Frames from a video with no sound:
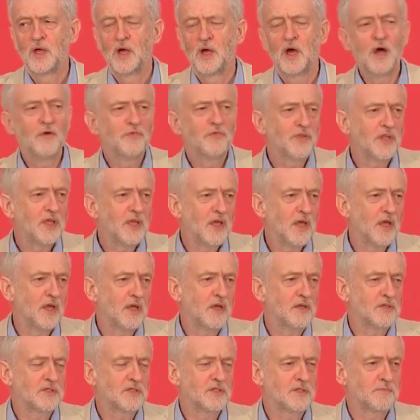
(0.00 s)
Over the
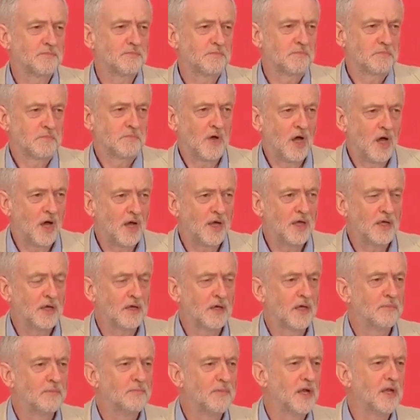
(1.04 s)
years, I
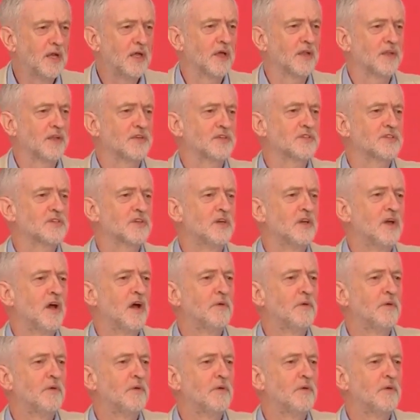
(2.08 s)
and many others